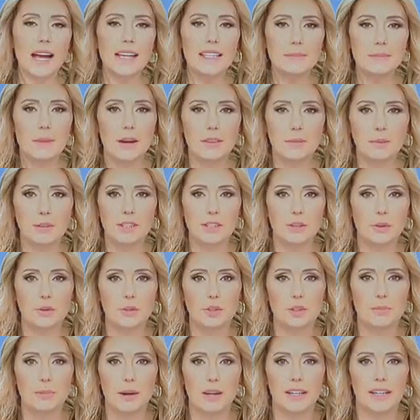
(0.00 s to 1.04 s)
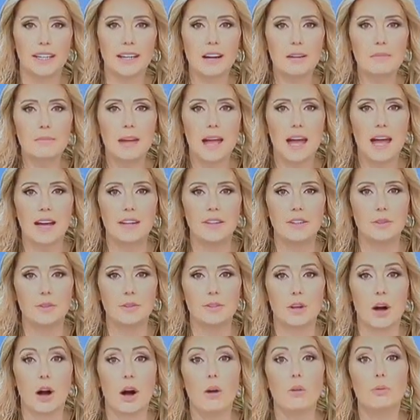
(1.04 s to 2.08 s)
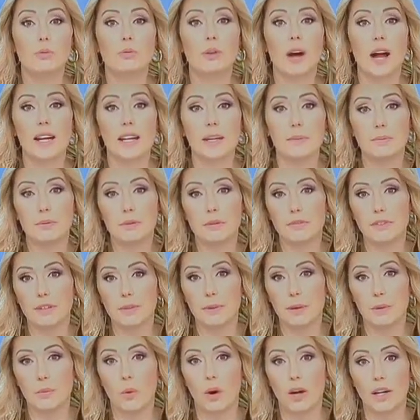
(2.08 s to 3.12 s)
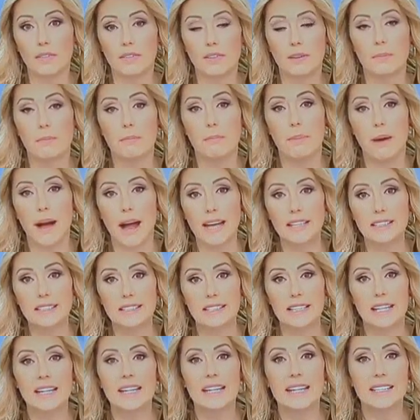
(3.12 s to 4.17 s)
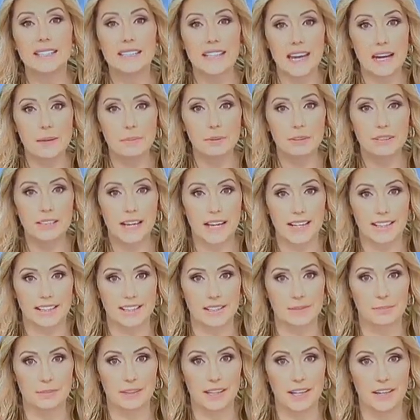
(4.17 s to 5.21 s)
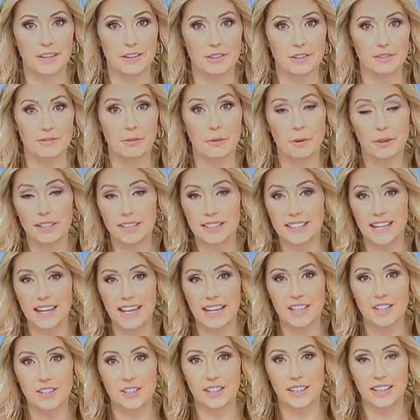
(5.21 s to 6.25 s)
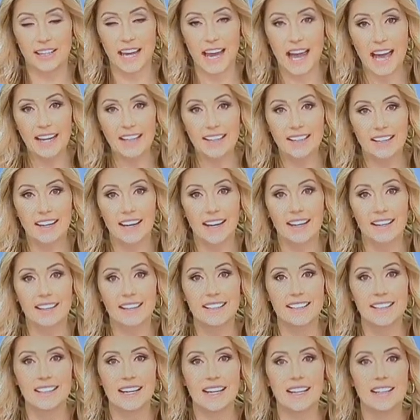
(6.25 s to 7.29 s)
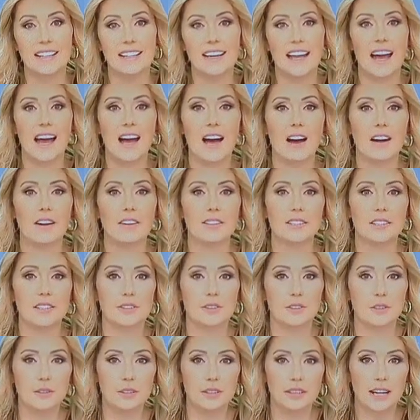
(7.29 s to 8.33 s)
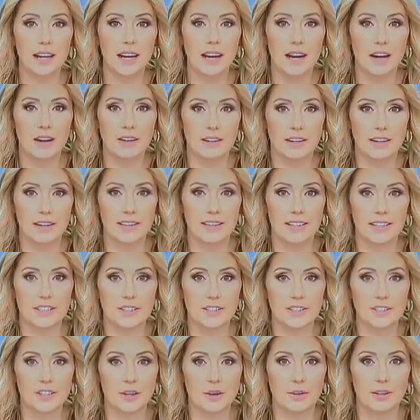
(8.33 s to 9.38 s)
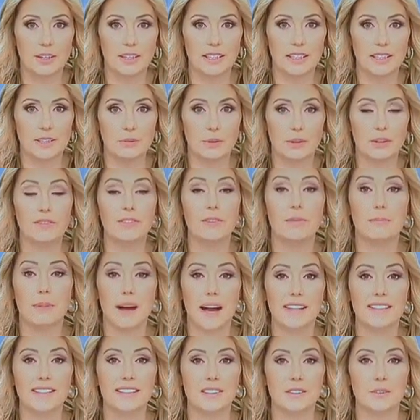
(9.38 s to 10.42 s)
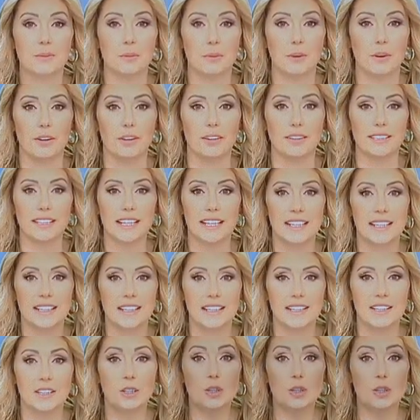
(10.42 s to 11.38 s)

month, we told you about a young man who's already proven to be one of the best table tennis players for his age in Canada. And now, Sanuka Herath is showing he's one of the best in the world. The